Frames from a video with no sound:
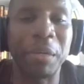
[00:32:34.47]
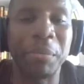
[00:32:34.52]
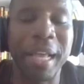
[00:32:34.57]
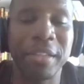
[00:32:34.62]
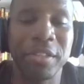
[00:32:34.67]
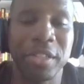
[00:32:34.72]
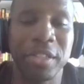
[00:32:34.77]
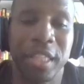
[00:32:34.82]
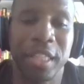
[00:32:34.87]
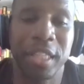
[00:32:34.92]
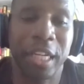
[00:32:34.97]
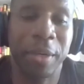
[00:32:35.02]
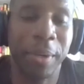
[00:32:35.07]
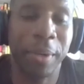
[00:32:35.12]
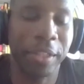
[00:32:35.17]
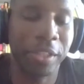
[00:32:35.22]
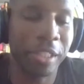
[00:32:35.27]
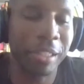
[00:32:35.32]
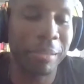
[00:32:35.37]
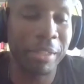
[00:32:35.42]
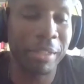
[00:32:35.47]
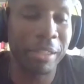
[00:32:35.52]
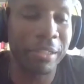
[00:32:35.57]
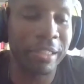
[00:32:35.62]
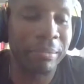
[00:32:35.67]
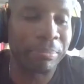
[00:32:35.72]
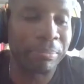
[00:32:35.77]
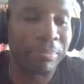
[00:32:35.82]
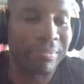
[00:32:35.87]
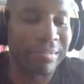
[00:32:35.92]
asking that question, I'm
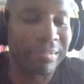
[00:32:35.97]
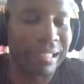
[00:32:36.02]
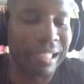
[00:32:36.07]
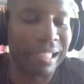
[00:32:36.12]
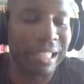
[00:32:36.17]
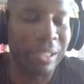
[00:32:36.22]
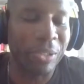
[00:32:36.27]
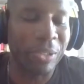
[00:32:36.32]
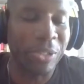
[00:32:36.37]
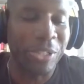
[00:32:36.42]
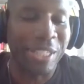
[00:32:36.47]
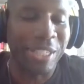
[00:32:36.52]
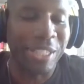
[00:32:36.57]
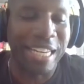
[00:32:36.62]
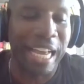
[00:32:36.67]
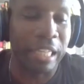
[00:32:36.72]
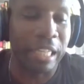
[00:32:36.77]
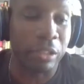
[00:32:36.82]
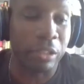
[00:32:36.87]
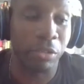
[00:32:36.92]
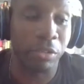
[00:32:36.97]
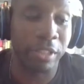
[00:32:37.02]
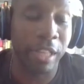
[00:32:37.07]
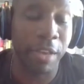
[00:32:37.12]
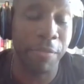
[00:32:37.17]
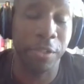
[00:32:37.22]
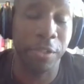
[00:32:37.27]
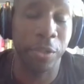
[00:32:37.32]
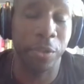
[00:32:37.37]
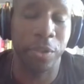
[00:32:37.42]
going, I
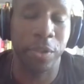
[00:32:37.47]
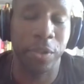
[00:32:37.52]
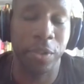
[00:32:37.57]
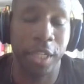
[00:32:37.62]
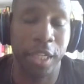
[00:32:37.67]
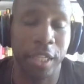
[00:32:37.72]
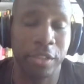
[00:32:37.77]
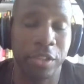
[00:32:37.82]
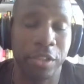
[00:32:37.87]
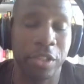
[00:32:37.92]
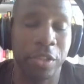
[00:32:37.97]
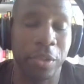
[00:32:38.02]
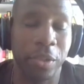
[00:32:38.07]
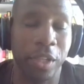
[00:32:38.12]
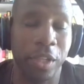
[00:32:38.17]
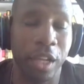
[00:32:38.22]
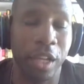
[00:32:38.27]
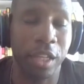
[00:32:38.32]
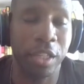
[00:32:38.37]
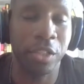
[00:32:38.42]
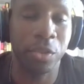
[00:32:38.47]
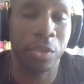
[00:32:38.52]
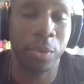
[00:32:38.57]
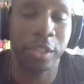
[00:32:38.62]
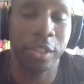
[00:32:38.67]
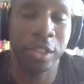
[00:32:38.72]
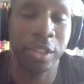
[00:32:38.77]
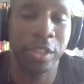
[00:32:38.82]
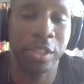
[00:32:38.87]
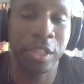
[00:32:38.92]
definitely don't know the answer to a lot of these
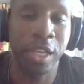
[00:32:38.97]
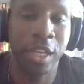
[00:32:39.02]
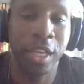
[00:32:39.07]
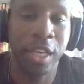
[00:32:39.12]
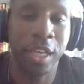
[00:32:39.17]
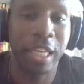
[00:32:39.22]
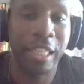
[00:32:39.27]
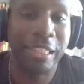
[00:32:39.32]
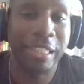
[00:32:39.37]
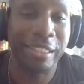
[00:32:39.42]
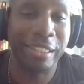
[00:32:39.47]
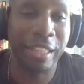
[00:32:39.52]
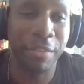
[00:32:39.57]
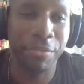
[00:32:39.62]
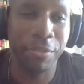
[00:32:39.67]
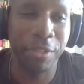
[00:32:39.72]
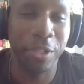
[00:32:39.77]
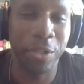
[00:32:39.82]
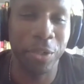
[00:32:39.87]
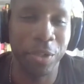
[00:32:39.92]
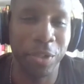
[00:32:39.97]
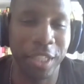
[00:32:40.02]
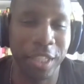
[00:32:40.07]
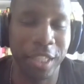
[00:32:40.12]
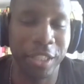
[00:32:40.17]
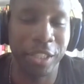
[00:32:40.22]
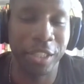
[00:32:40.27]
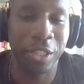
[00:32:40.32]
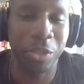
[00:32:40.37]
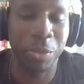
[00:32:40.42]
questions, and I definitely don't know the
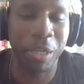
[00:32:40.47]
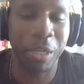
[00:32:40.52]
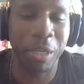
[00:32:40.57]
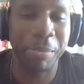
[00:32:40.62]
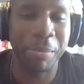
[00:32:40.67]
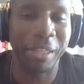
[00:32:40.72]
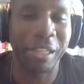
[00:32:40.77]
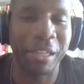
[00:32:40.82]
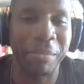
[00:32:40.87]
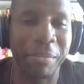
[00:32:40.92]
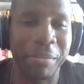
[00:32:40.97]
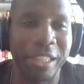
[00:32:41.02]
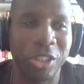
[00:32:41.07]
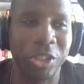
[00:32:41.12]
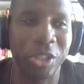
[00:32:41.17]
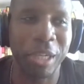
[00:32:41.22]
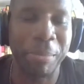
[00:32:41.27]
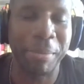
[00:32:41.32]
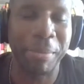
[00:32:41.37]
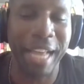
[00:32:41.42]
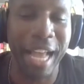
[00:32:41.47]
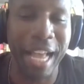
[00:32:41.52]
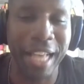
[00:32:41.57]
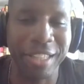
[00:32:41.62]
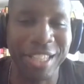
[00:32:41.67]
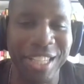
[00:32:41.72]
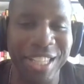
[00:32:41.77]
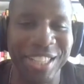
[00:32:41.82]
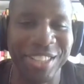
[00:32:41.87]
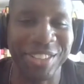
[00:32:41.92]
answer to this one. I'm like, should I be
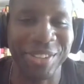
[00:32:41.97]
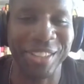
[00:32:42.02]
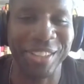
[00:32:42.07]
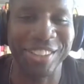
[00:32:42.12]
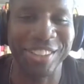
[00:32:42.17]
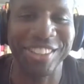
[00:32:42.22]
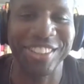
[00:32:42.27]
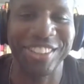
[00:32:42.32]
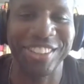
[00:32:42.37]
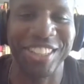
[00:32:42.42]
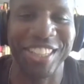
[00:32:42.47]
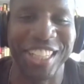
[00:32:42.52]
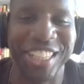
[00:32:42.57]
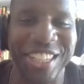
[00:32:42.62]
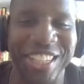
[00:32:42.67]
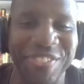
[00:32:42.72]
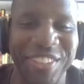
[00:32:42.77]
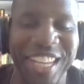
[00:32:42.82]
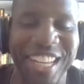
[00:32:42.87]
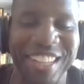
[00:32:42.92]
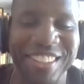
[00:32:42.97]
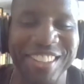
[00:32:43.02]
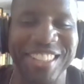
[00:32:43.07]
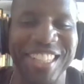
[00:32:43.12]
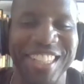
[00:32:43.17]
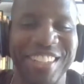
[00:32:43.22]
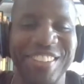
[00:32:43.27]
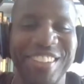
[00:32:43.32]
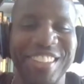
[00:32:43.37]
asking this question or should I not be asking that question?